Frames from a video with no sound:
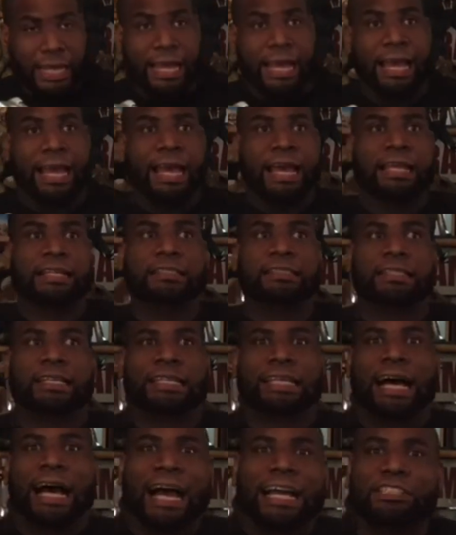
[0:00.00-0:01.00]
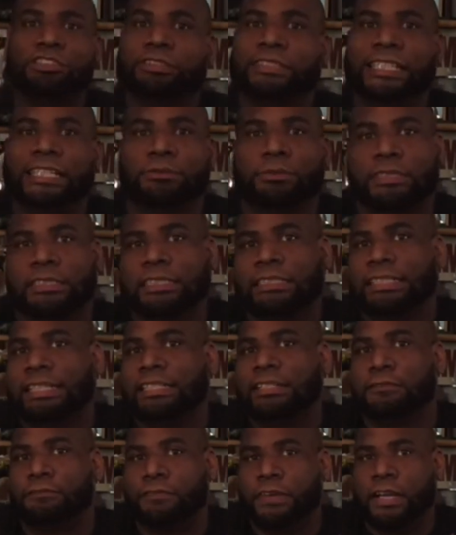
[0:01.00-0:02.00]
And the kaiju sequences
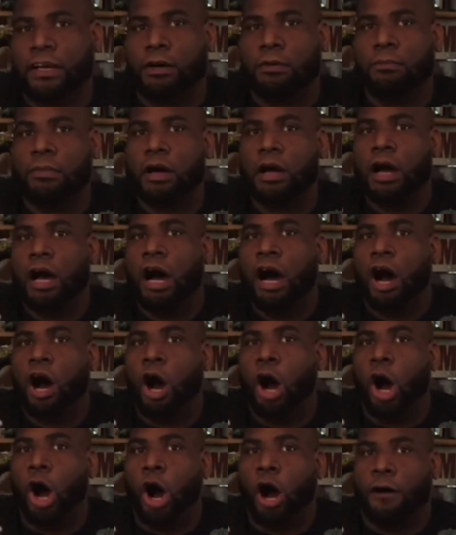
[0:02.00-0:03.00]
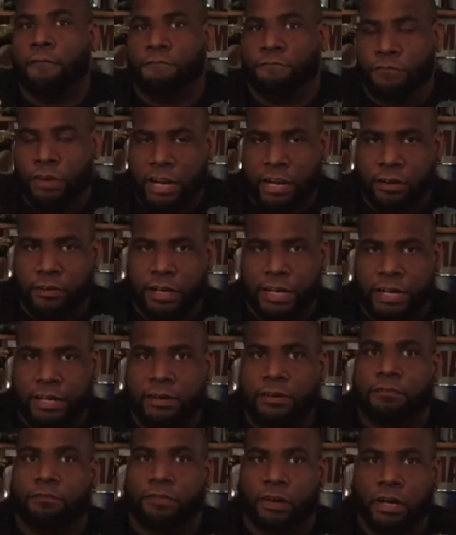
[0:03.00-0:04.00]
in the film are
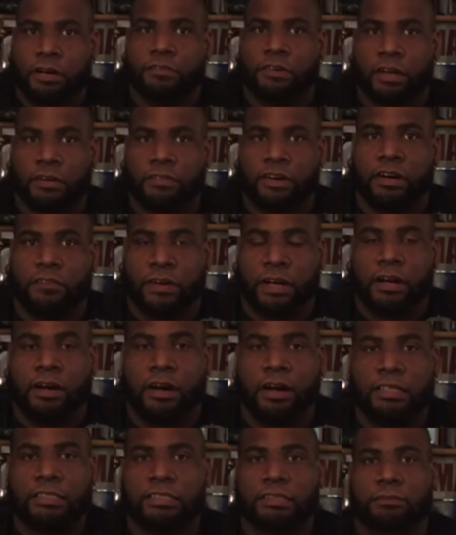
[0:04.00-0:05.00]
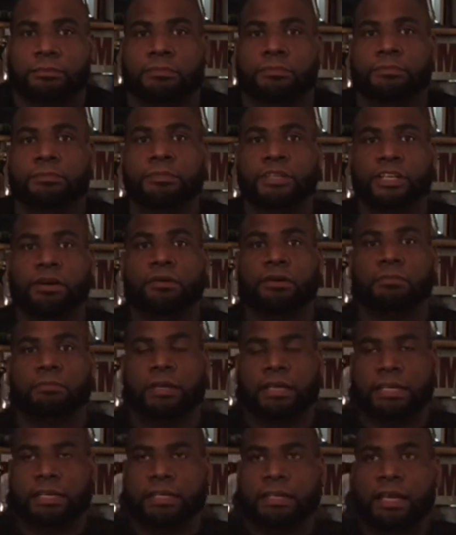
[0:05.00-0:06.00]
very, very, very, very, very awesome. You know what I
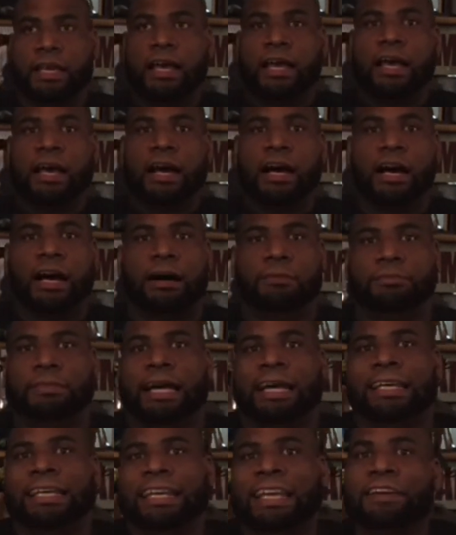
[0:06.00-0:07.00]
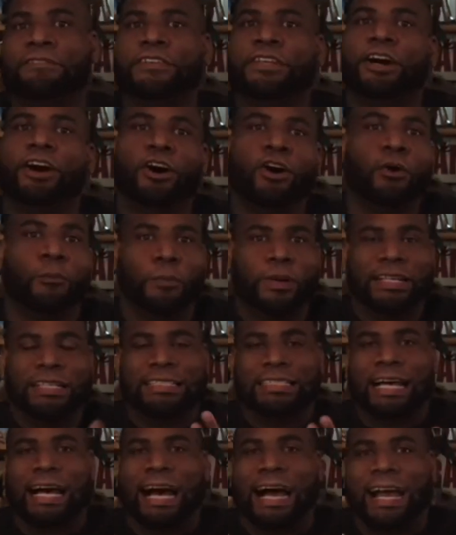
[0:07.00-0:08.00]
mean? Like, even the
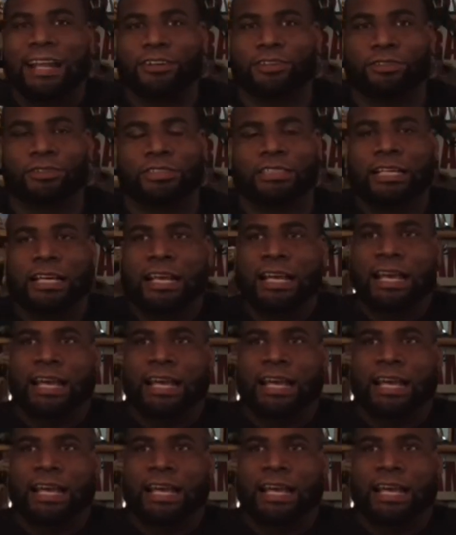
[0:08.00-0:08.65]
opening titles.